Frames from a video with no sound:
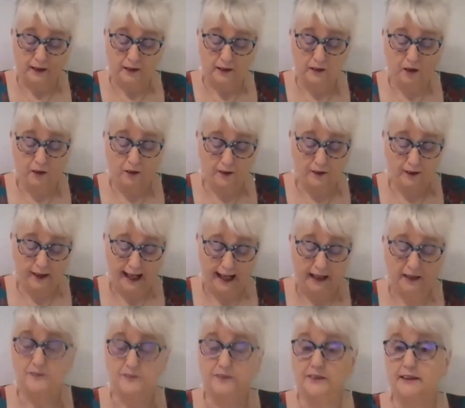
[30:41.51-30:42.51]
long
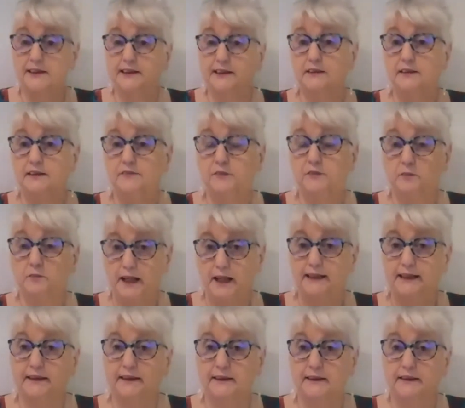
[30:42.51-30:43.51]
after the
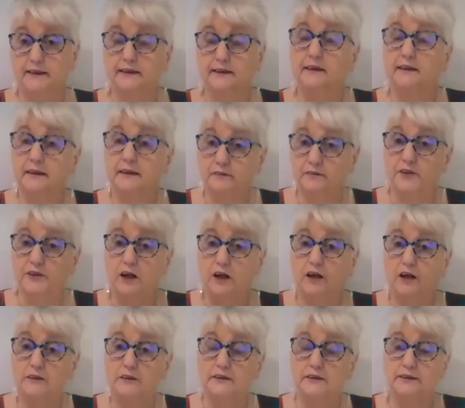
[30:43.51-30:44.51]
band have
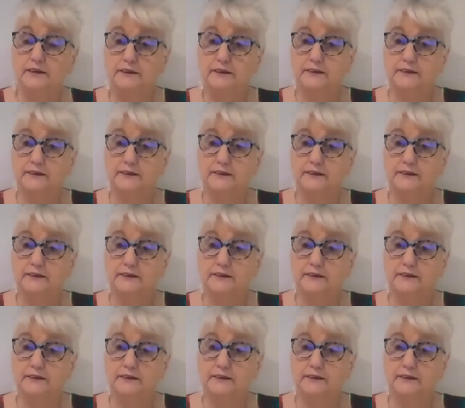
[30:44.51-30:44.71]
gone.